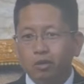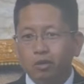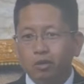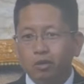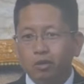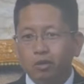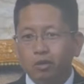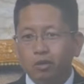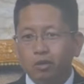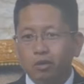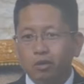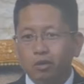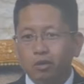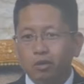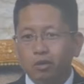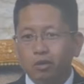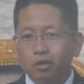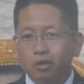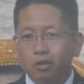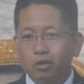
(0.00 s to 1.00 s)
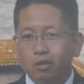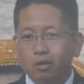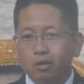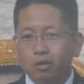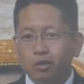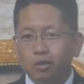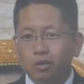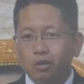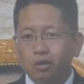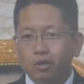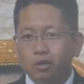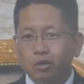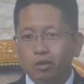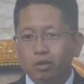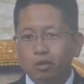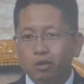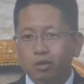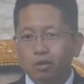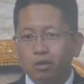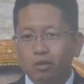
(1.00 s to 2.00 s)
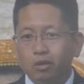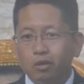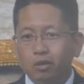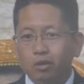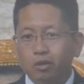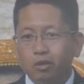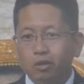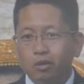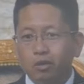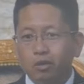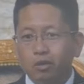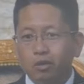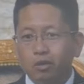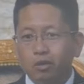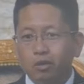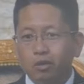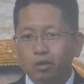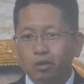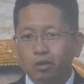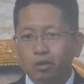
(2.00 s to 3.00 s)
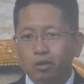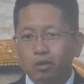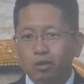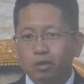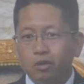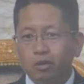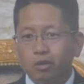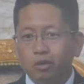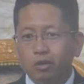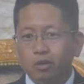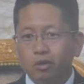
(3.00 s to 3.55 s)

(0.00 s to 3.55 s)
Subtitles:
(no lip movement)